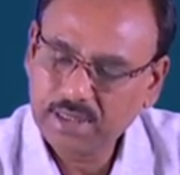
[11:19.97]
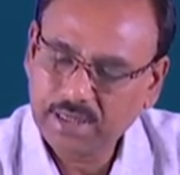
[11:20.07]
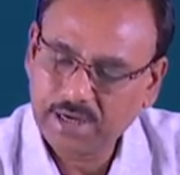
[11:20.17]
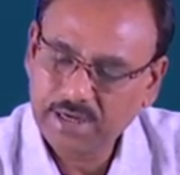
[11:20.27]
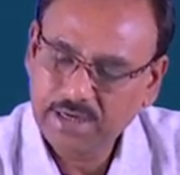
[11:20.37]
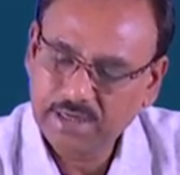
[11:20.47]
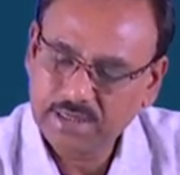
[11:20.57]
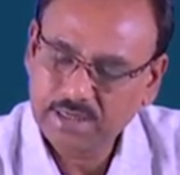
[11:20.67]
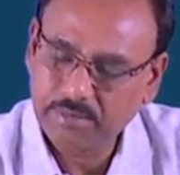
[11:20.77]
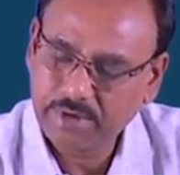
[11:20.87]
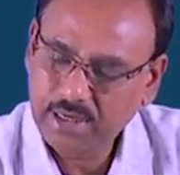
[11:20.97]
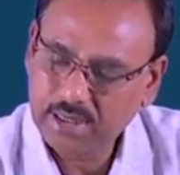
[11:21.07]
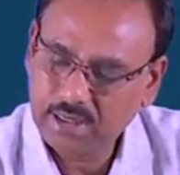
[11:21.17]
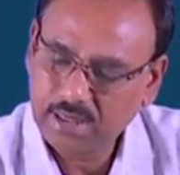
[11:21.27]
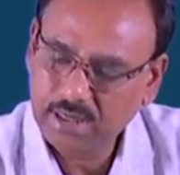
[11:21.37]
the gradient term
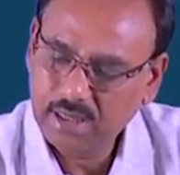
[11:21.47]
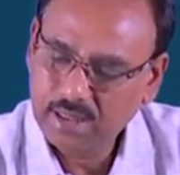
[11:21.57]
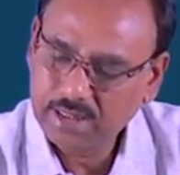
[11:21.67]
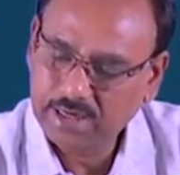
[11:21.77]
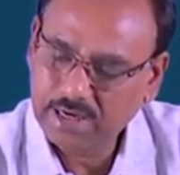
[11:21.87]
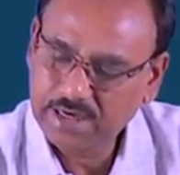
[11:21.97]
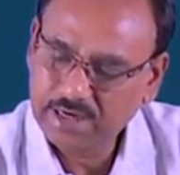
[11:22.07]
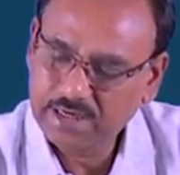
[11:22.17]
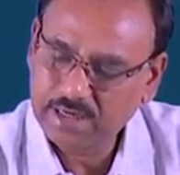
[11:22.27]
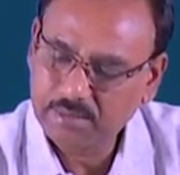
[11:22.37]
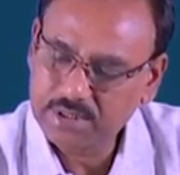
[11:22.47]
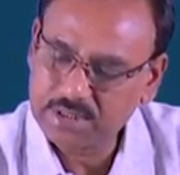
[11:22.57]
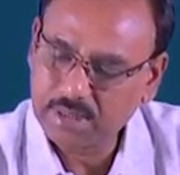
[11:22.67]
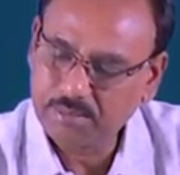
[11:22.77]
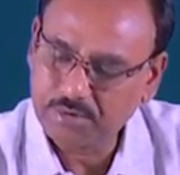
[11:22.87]
here, the gradient term is
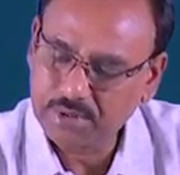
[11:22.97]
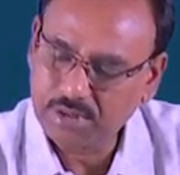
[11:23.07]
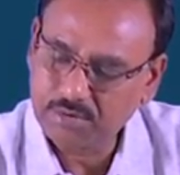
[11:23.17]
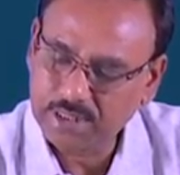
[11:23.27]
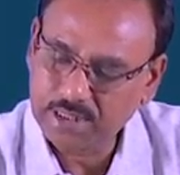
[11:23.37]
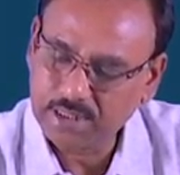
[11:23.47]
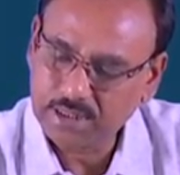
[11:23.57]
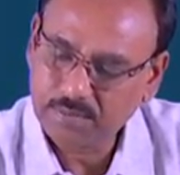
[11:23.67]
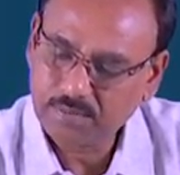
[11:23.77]
computed over here